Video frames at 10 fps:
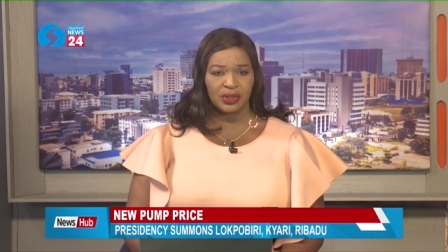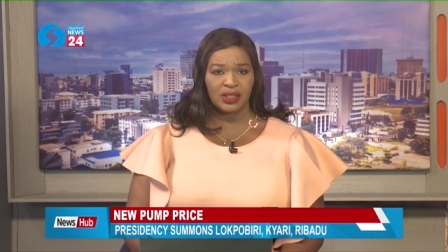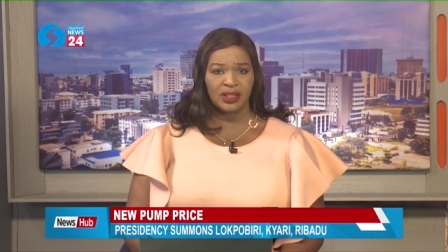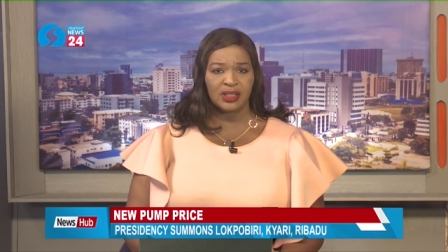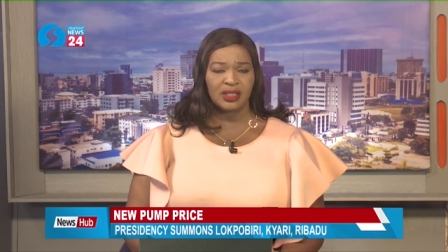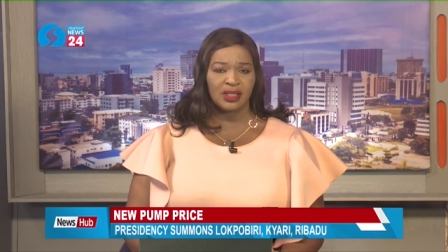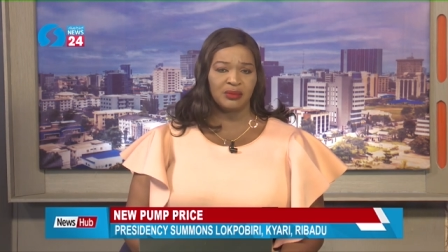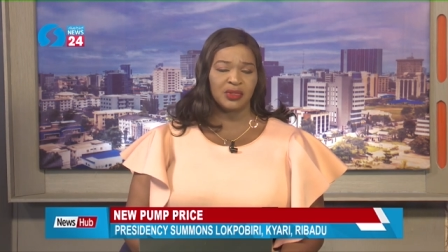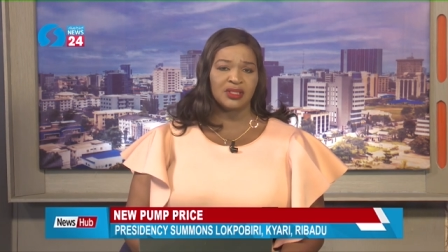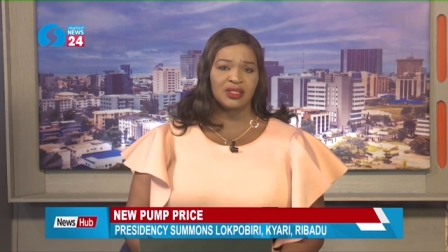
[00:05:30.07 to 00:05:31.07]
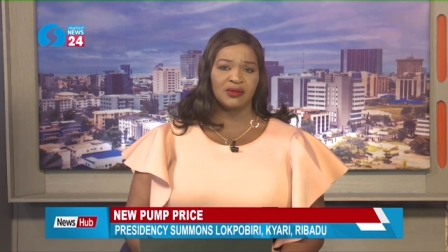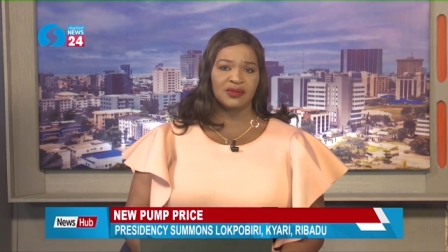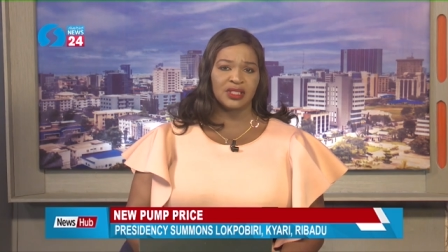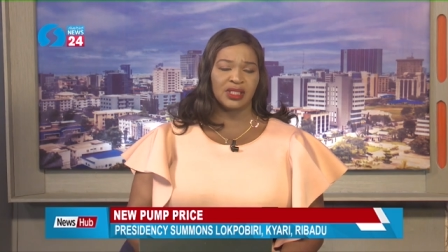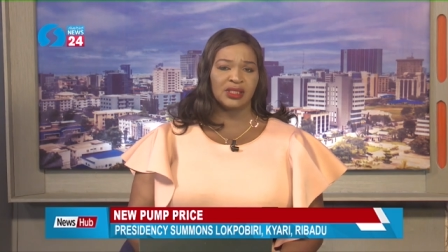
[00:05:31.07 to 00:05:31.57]
We heard the Minister
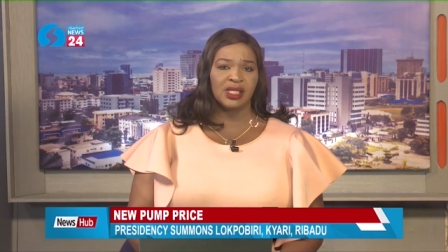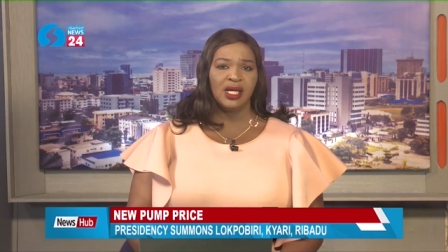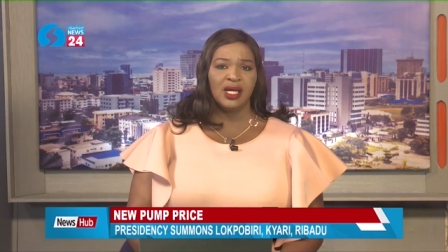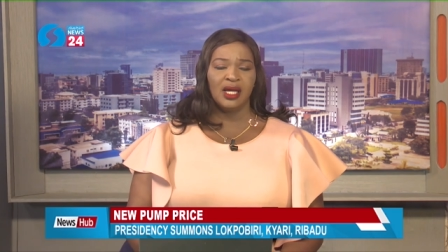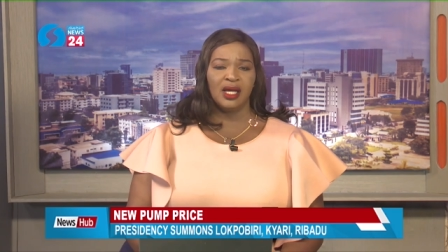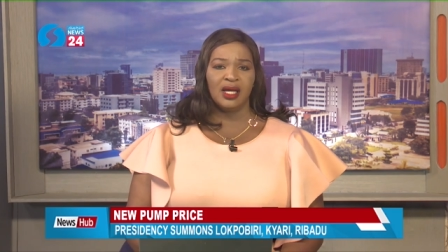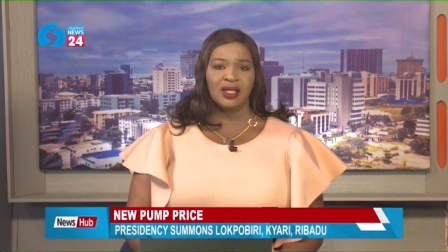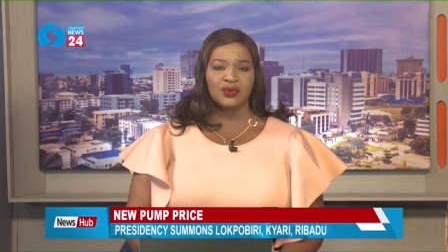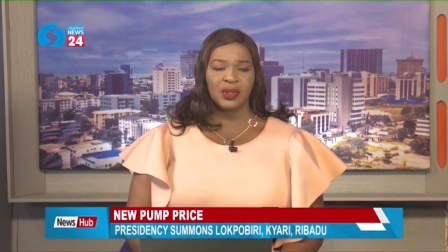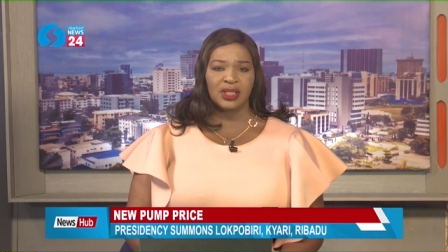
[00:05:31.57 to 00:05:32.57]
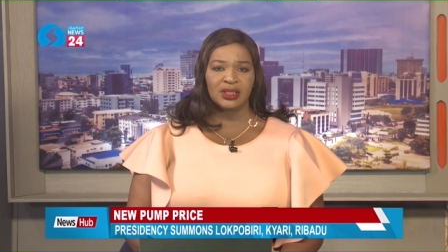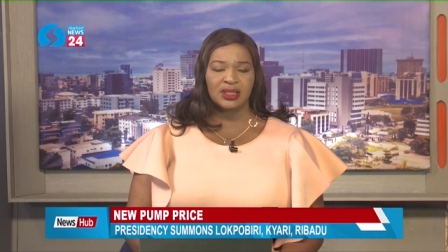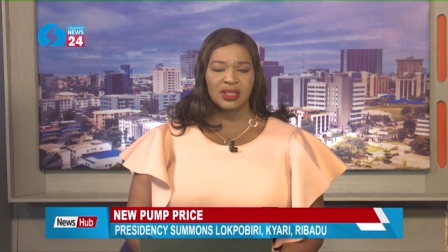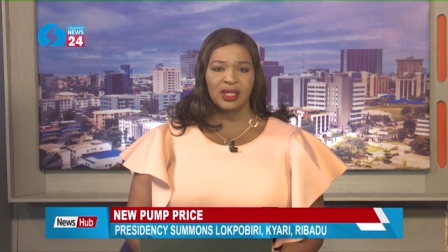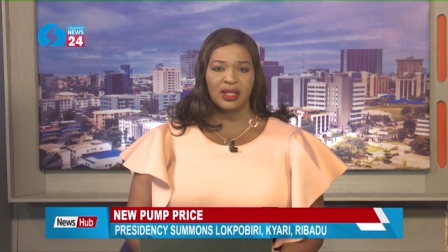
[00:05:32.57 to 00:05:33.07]
of State uh, as well
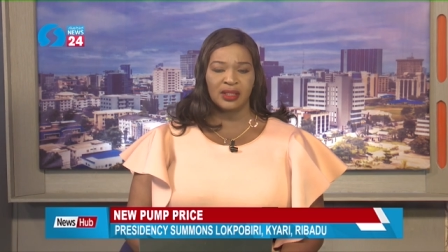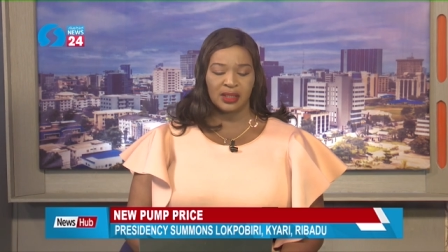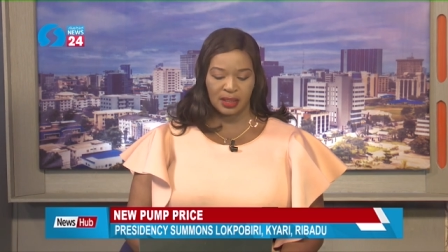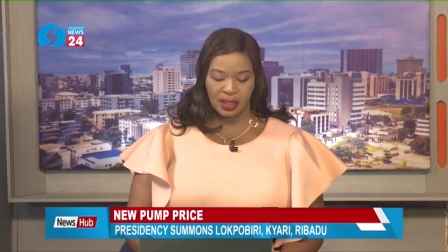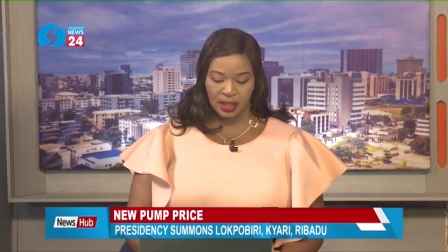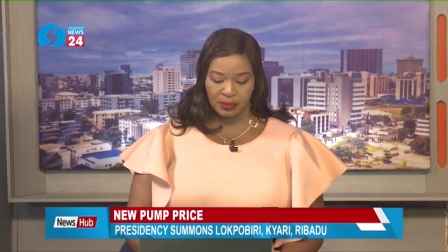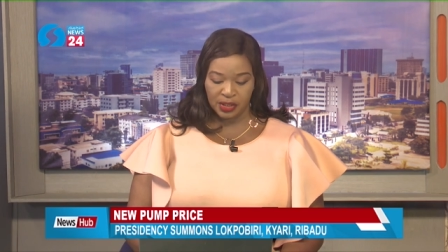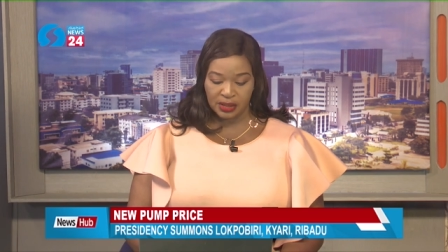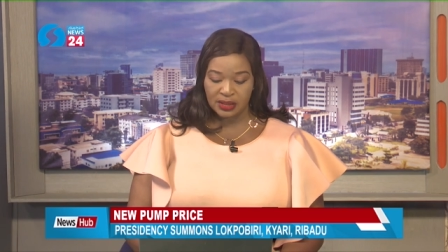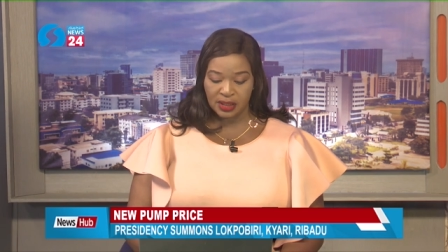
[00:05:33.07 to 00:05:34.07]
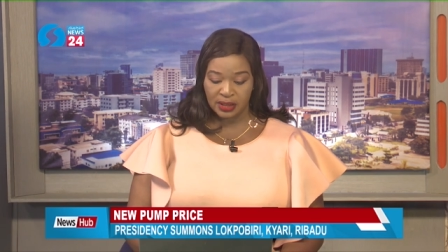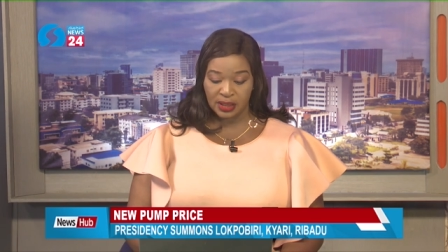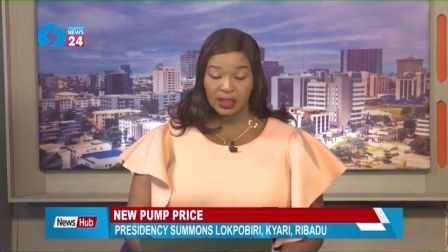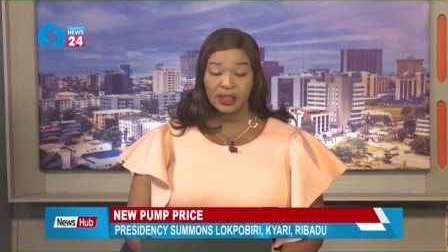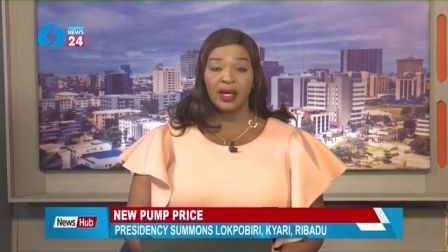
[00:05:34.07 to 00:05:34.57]
as uh, the uh, Minister,
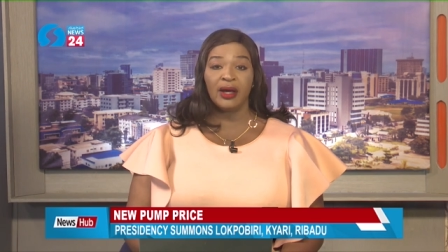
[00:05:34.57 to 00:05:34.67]
the